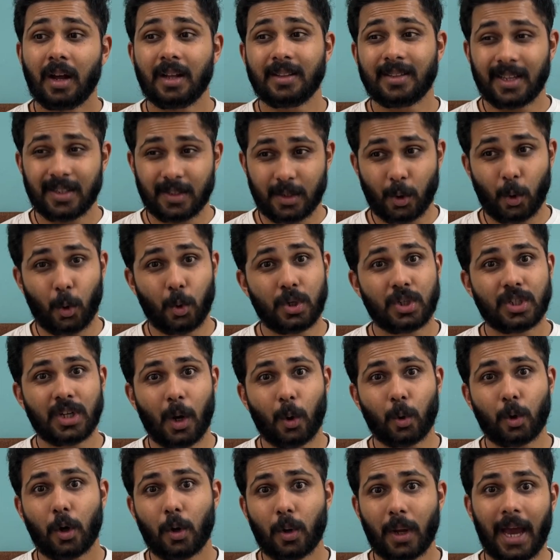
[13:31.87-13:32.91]
That's a good
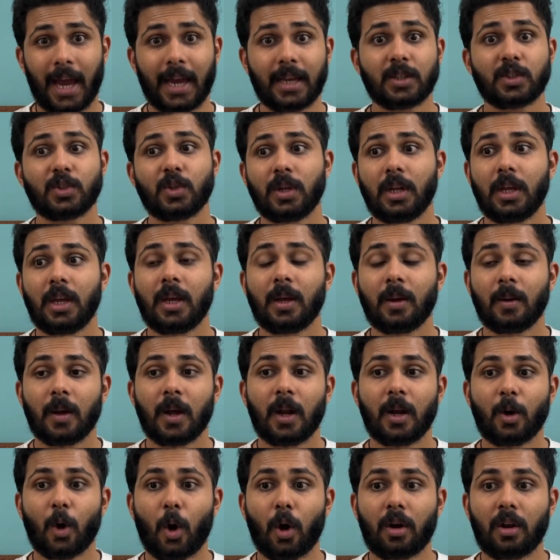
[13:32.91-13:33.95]
shout out. Actually,
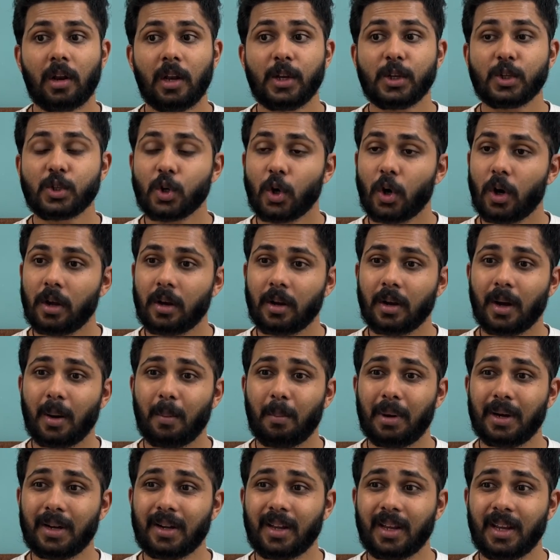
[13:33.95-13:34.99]
not really sure,
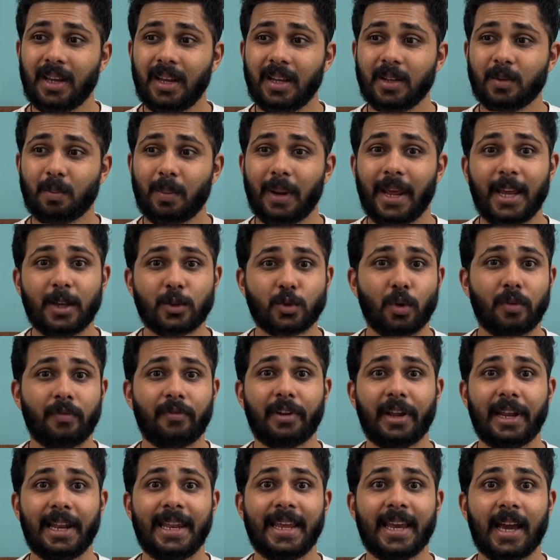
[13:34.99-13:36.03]
but he's playing so
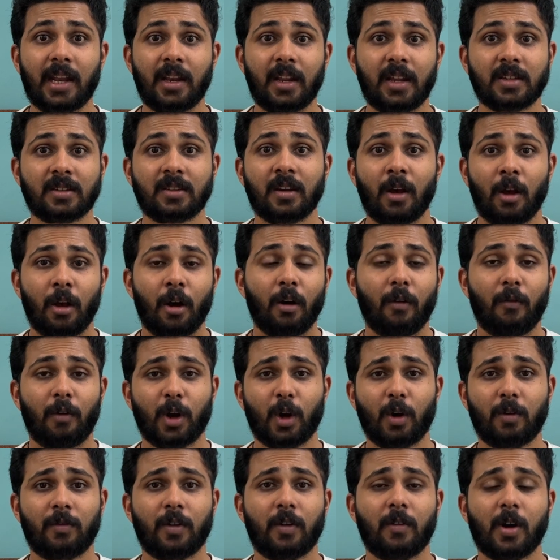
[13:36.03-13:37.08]
freely and he's one
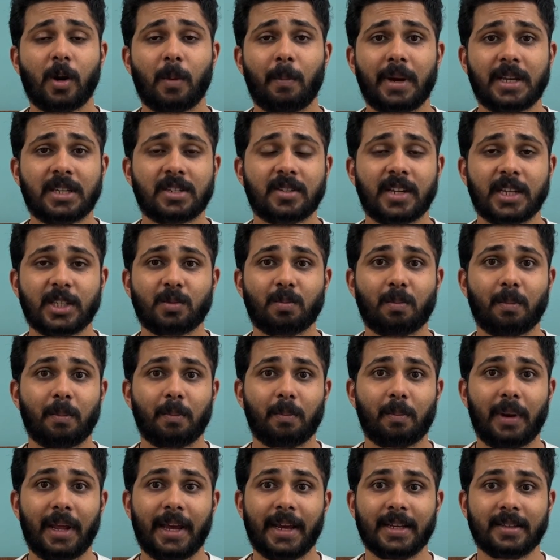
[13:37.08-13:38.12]
of our best Test
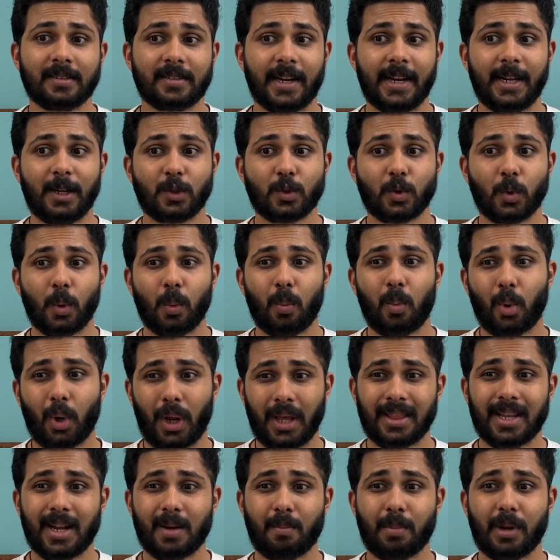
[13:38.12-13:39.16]
players, right? So
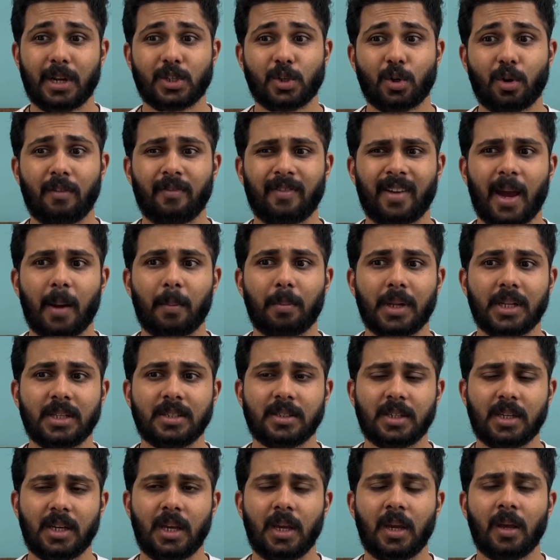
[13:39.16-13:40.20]
putting that pressure of
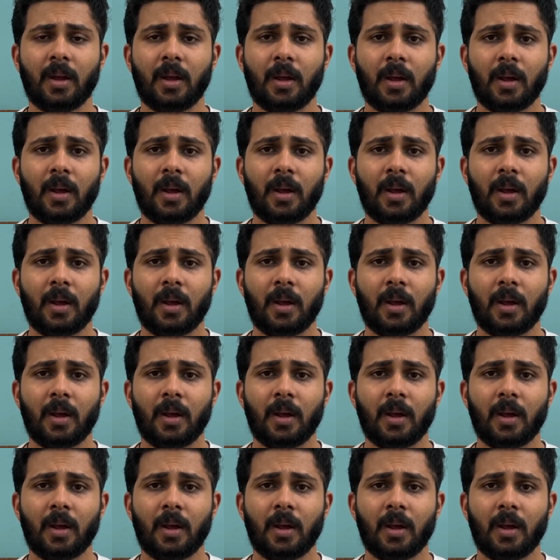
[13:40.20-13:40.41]
captaincy,